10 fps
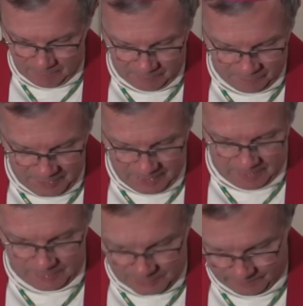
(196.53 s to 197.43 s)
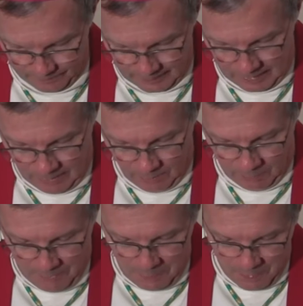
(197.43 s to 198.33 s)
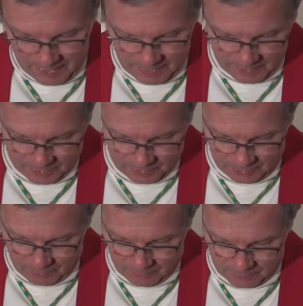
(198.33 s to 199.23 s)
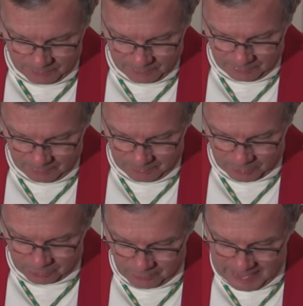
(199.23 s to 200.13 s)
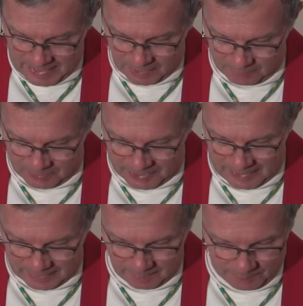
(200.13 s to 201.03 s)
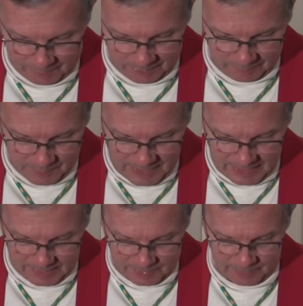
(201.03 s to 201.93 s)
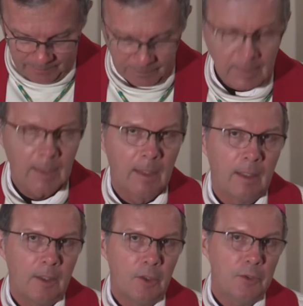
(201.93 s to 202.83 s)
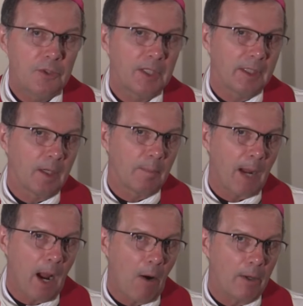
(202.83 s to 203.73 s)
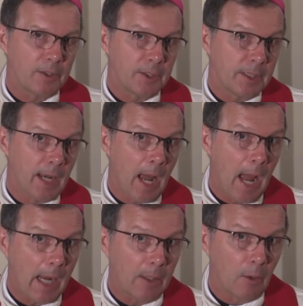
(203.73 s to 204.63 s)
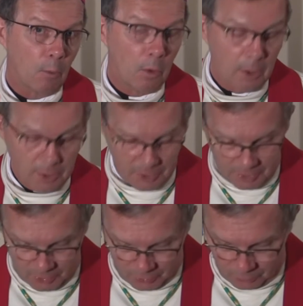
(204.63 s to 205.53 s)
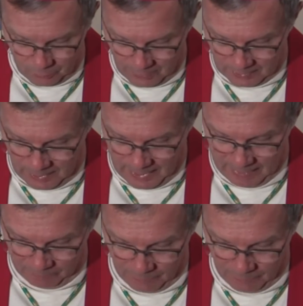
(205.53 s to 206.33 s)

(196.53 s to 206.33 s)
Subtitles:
of affairs when we witness those who are trained to protect the public peace, using their power to deny or worse, destroy life